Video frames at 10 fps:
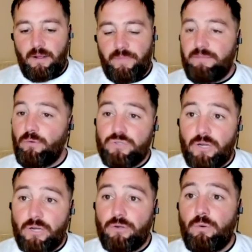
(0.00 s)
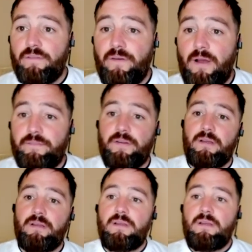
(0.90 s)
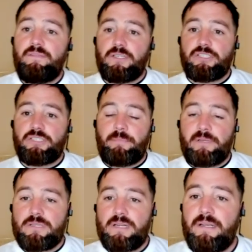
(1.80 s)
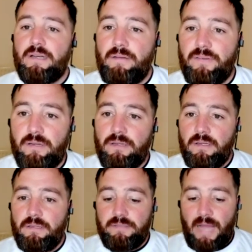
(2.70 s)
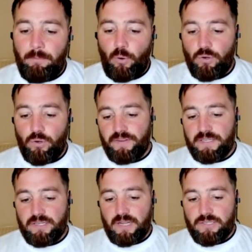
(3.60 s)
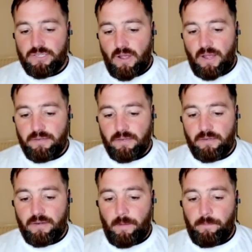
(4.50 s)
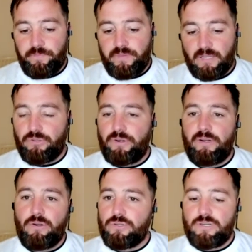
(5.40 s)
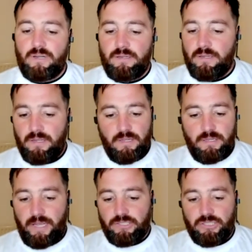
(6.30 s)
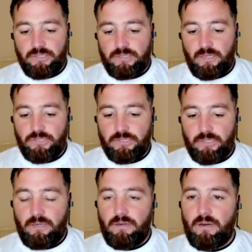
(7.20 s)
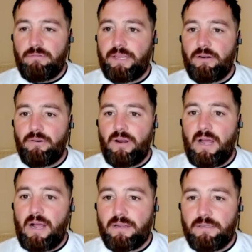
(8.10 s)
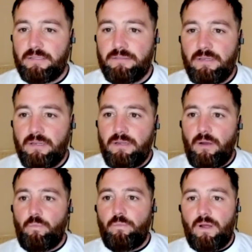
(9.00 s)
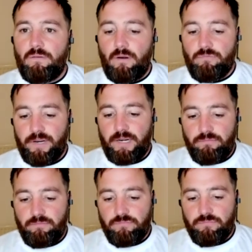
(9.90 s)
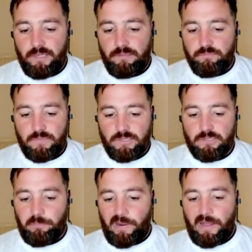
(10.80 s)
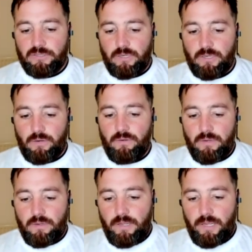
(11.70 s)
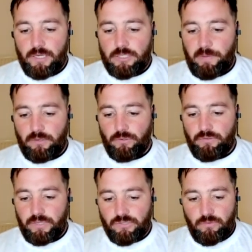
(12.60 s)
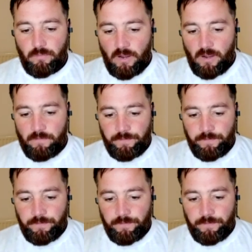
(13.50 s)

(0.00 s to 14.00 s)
They've also qualified for the Champions League, another Damallsvenskan side, and Katarina Kosola, yeah, she's a regular at Häcken and a really decent player, so expect good things from her.